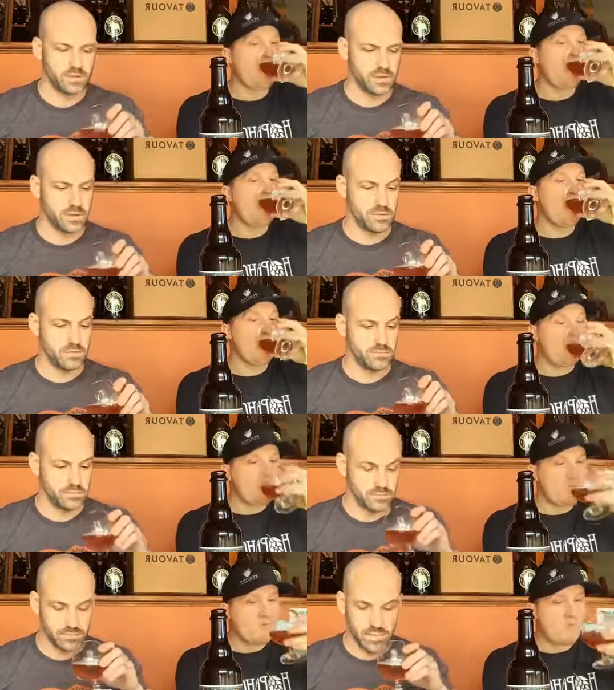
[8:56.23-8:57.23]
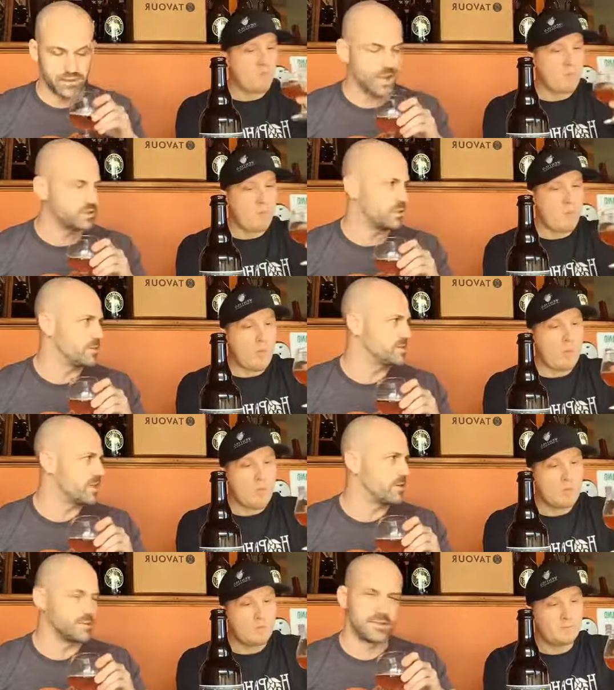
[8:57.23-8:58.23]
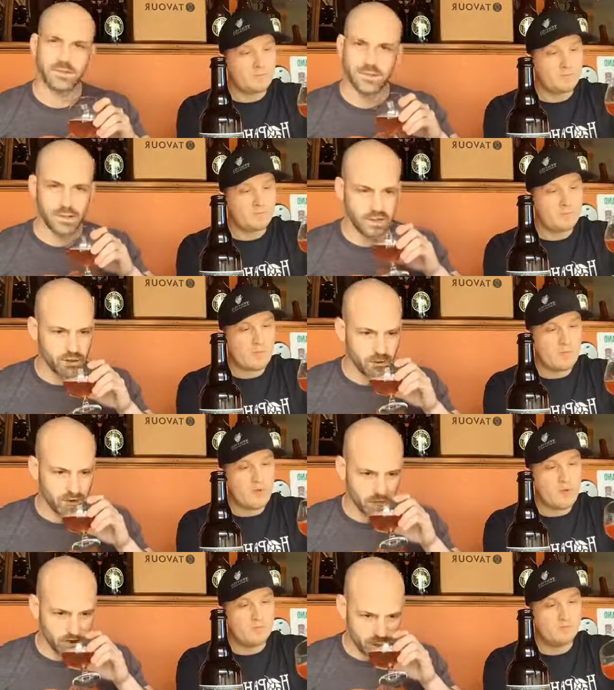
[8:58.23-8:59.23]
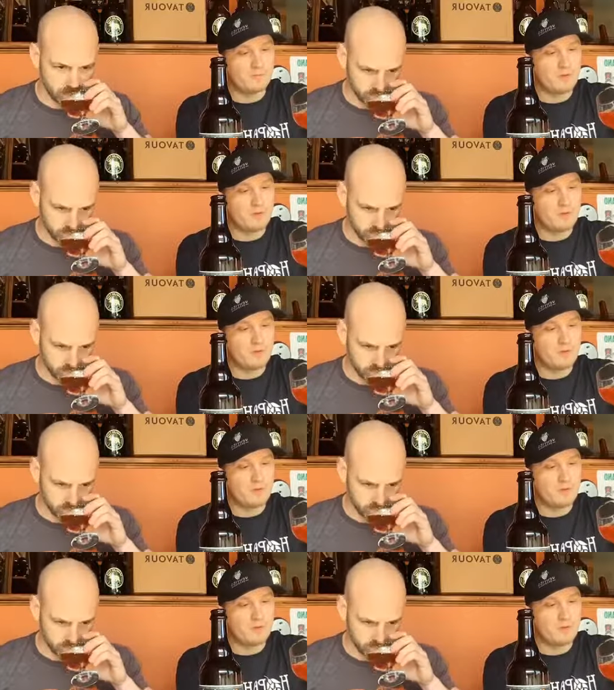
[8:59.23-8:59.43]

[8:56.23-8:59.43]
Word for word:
Speaker 1: So I've got so many sours still sitting here waiting to go on.